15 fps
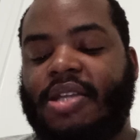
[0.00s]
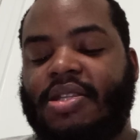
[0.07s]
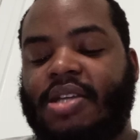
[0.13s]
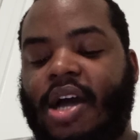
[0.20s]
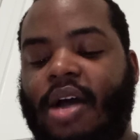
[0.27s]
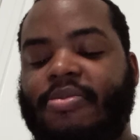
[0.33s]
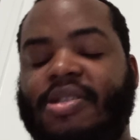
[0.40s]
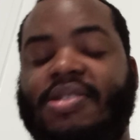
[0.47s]
Hit the
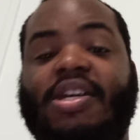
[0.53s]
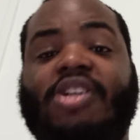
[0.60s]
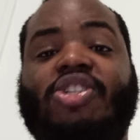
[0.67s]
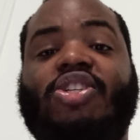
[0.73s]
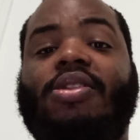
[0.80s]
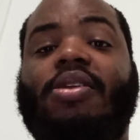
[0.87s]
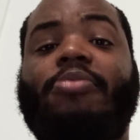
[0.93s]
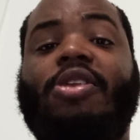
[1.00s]
comment
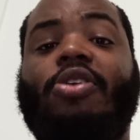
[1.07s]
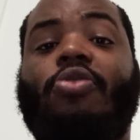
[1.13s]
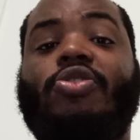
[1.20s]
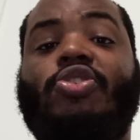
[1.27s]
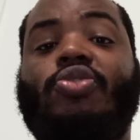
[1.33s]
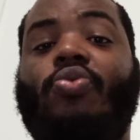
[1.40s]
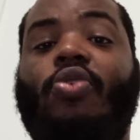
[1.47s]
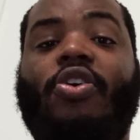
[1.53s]
section. Let me know
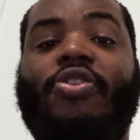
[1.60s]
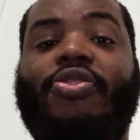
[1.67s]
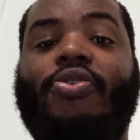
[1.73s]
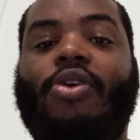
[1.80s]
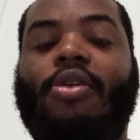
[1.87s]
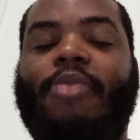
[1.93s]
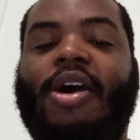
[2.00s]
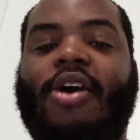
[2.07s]
what you all
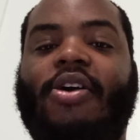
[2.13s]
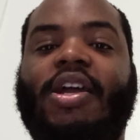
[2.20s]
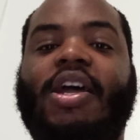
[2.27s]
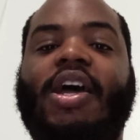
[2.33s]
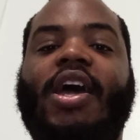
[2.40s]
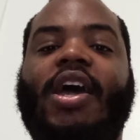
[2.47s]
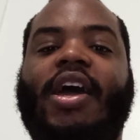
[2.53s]
thought about it.